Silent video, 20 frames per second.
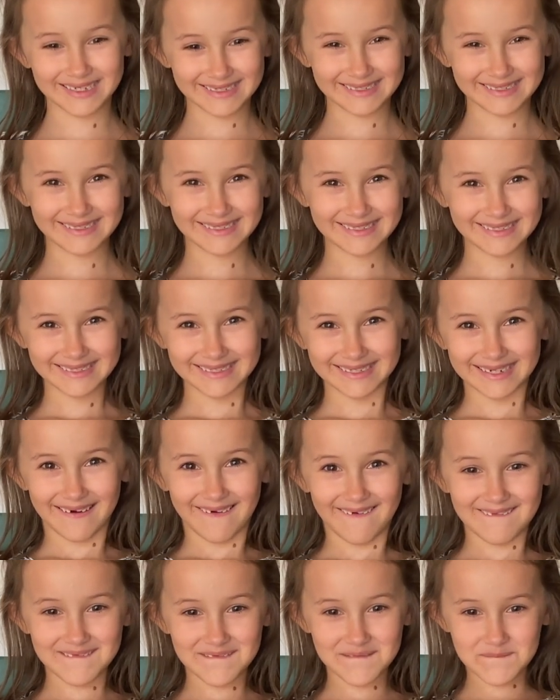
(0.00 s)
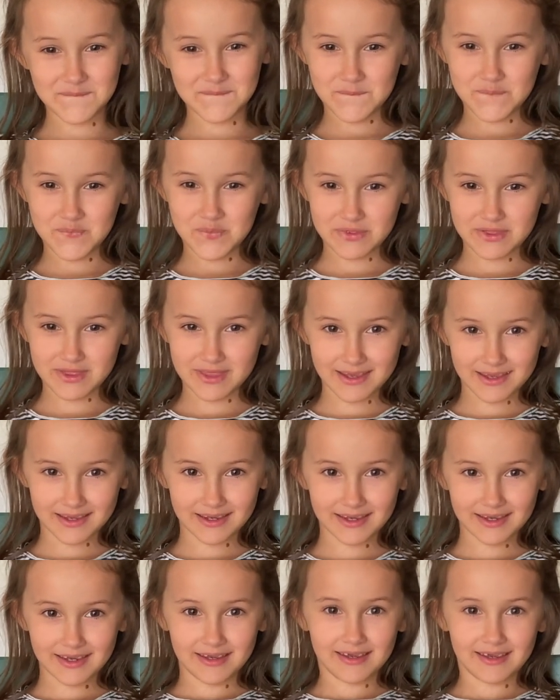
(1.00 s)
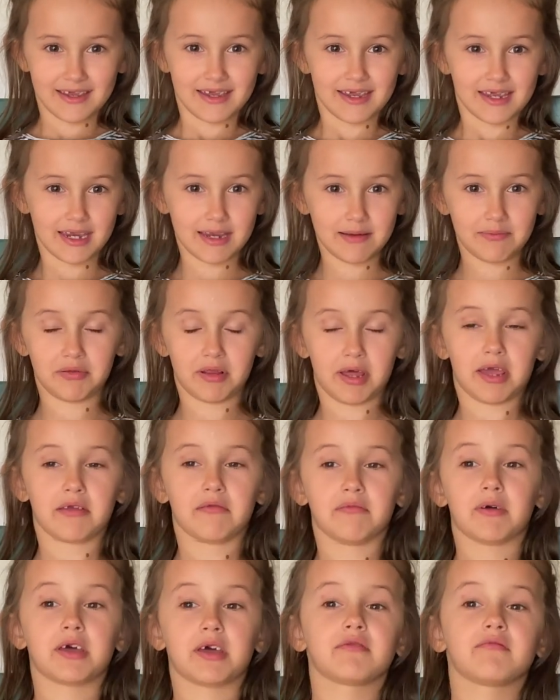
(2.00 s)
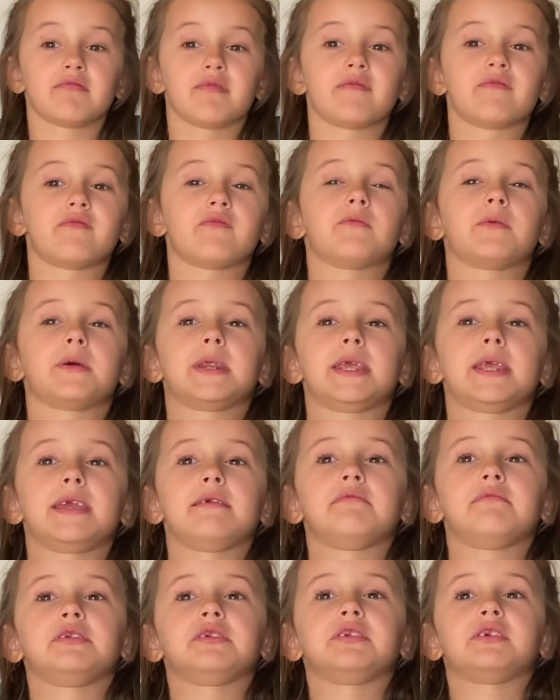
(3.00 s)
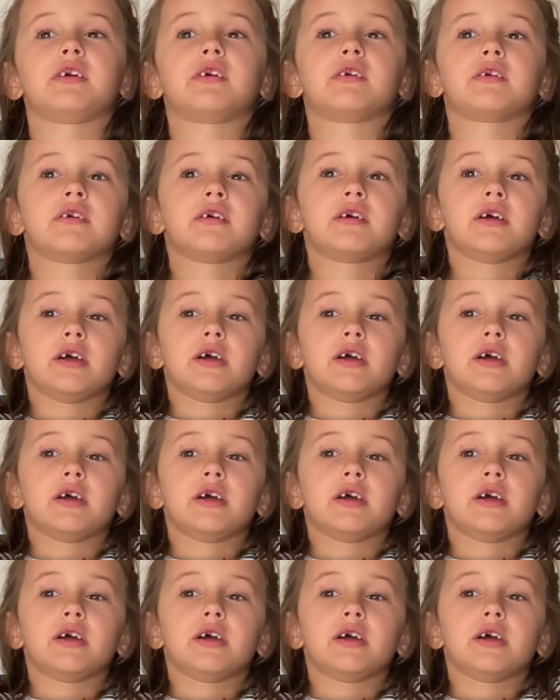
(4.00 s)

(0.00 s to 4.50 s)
Washington by Nancy Bird Turner. He played by the river when he was young.